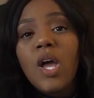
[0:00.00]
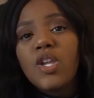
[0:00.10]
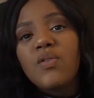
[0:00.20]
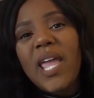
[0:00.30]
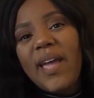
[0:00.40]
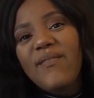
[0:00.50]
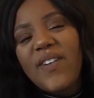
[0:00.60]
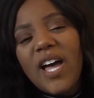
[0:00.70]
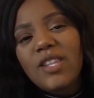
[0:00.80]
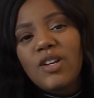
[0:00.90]
You can
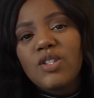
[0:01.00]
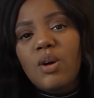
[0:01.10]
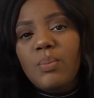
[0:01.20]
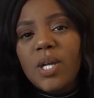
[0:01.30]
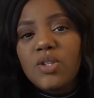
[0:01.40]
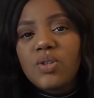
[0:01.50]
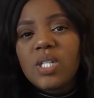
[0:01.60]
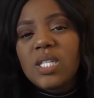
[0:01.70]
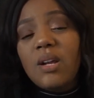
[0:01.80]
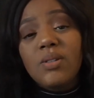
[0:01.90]
find those on
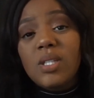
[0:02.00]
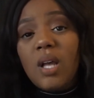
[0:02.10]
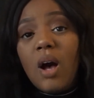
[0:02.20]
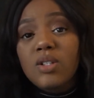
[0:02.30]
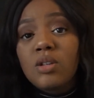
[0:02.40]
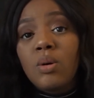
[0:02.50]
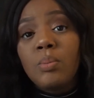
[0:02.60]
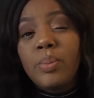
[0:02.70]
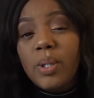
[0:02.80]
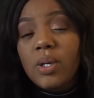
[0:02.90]
Pinterest. There's also a
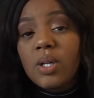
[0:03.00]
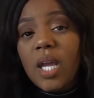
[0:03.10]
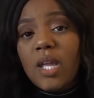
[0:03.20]
book,